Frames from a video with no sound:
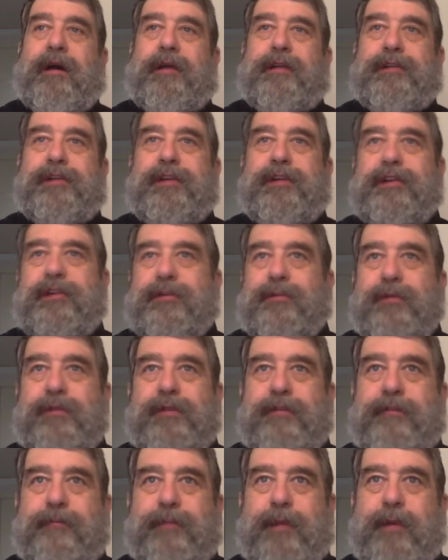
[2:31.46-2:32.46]
Jesus wouldn't
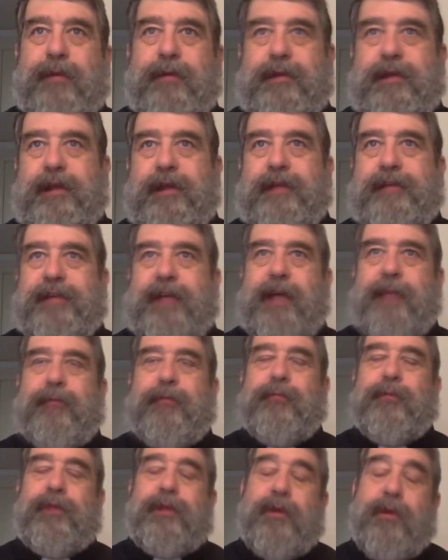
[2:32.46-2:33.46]
have appeared to the
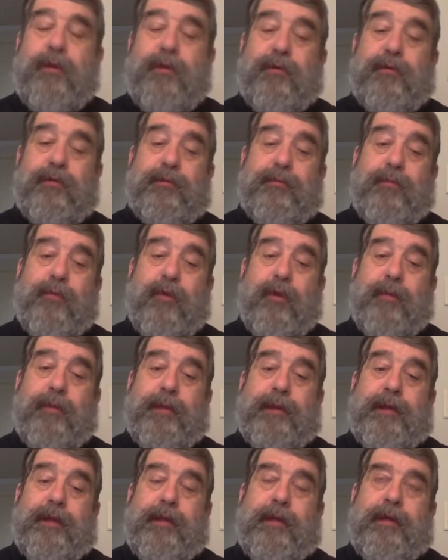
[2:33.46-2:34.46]
disciples. We know there was more,
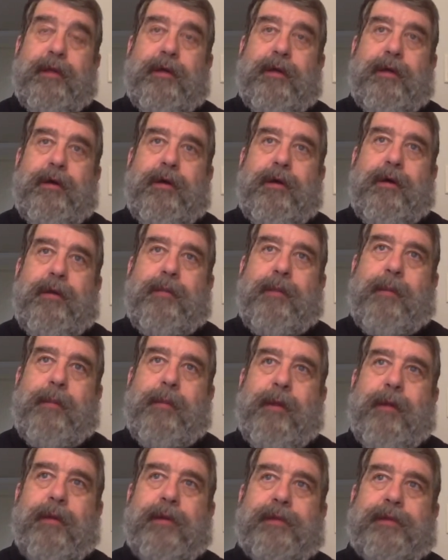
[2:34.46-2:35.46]
but
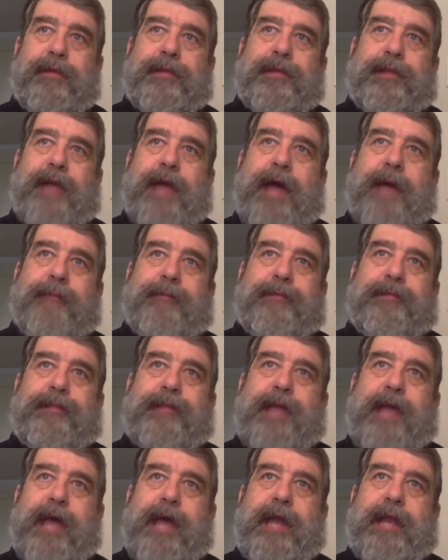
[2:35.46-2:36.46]
Mark stops
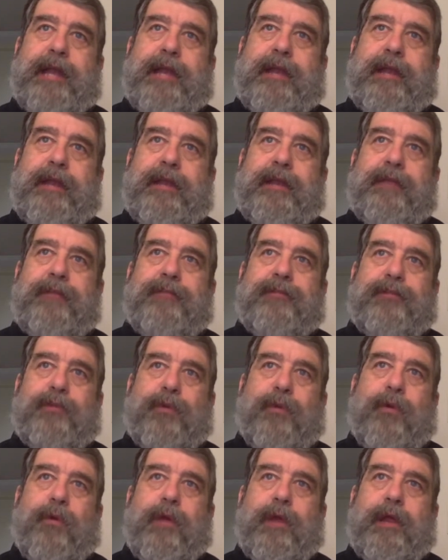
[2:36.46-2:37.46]
that his
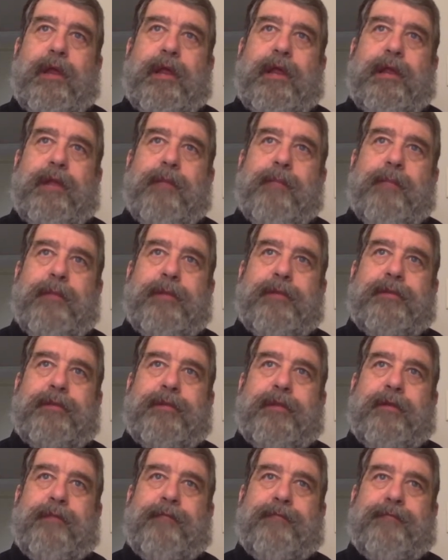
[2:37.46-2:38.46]
story in the midst
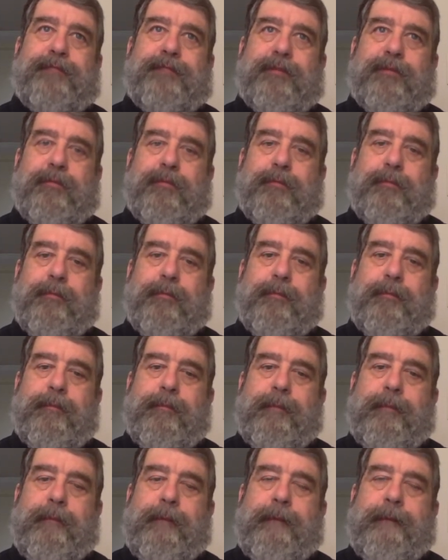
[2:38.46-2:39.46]
of fear.
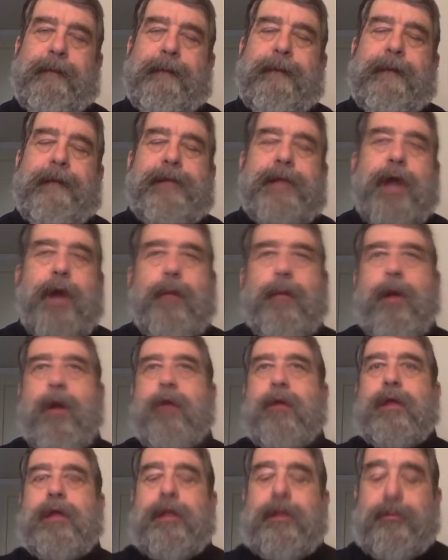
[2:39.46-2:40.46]
Now,
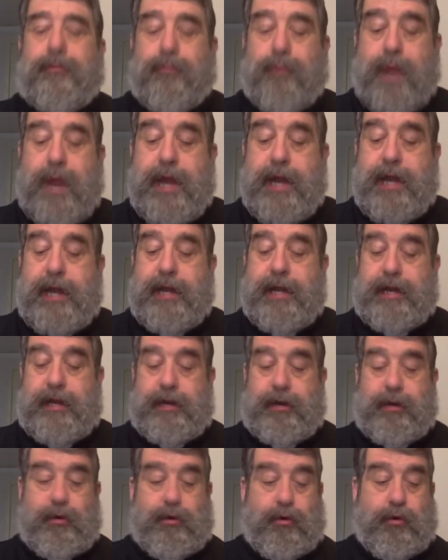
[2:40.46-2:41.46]
Mark is writing
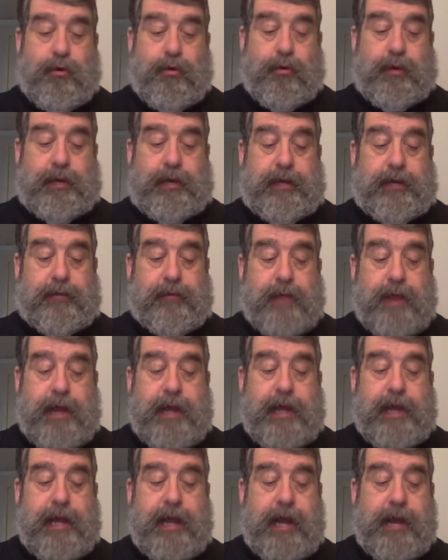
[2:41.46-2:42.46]
in a hurry. He's
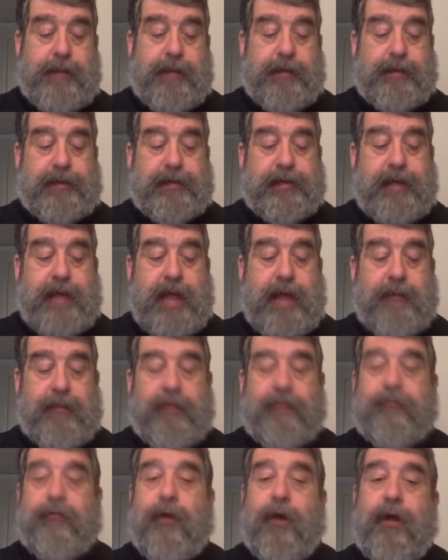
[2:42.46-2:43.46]
writing at about the time of
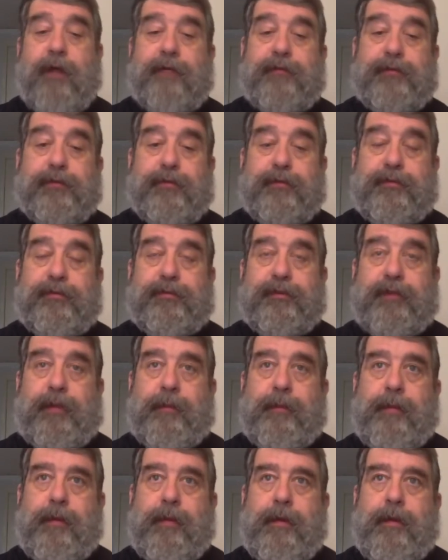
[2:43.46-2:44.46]
the fall of Jerusalem.